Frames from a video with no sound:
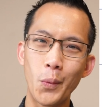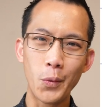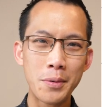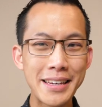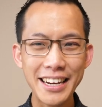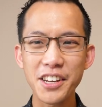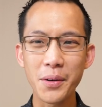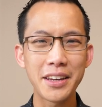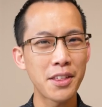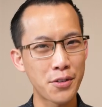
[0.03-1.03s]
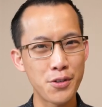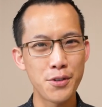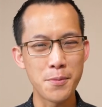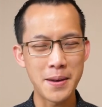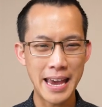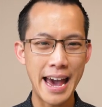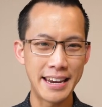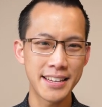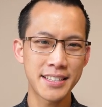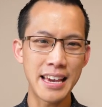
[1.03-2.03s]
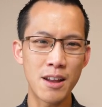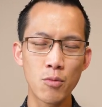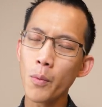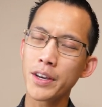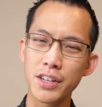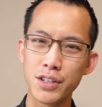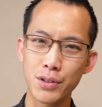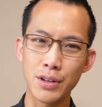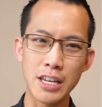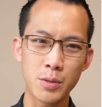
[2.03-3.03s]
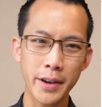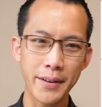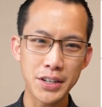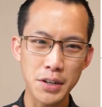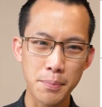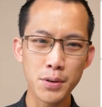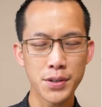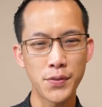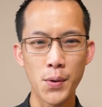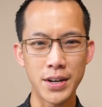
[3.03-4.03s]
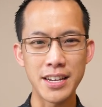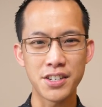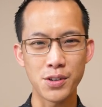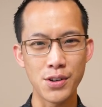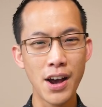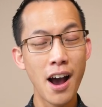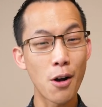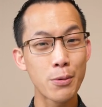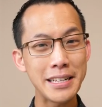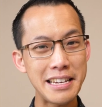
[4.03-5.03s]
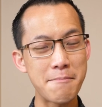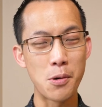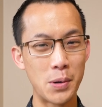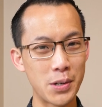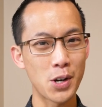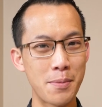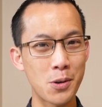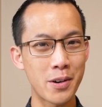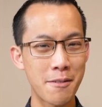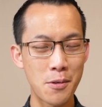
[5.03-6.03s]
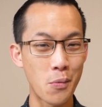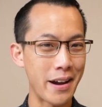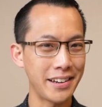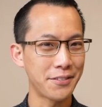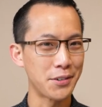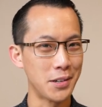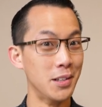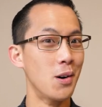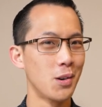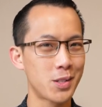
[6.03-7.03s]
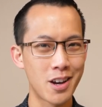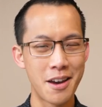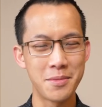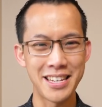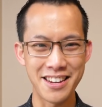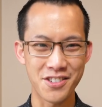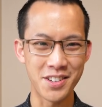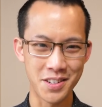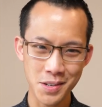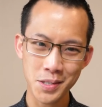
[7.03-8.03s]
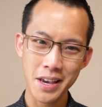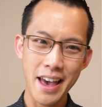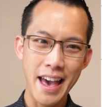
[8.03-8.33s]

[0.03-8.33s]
We've been getting going through mechanics, and what we're going to do is we're going to push forward into a really important topic, one I've been waiting for a long time to introduce,